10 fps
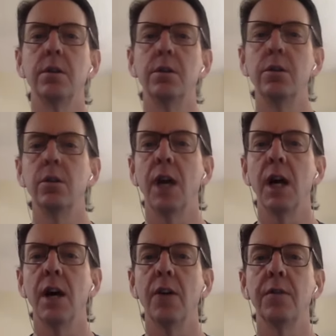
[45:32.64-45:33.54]
do you
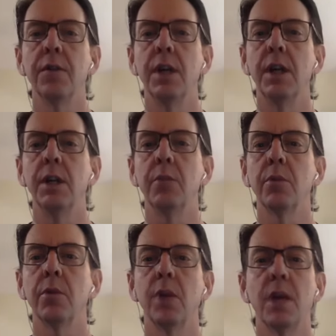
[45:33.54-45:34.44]
have any
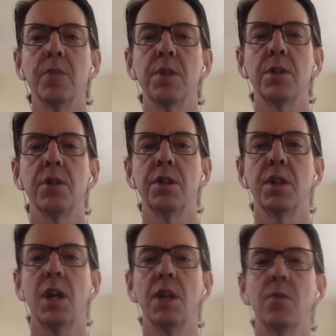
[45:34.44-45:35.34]
programs such as
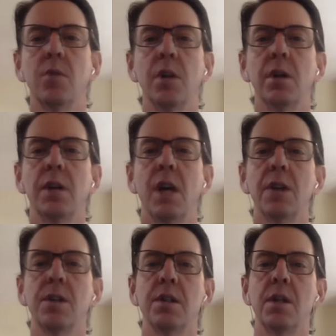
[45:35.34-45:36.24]
CaseWare,
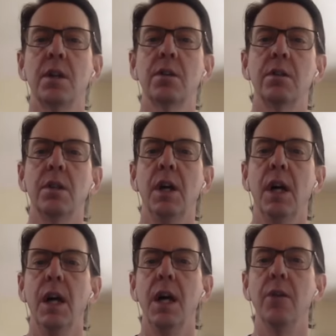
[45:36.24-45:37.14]
Tax Cycle,
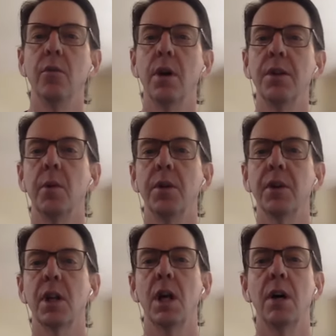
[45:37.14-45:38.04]
and run them on
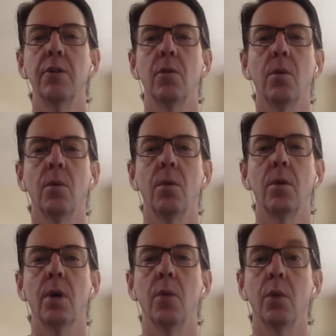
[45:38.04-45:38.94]
the cloud,
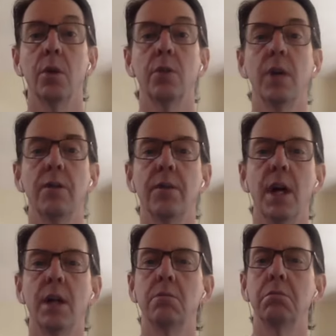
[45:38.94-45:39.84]
or a workaround
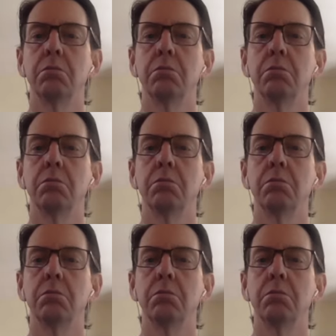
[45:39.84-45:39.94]
that?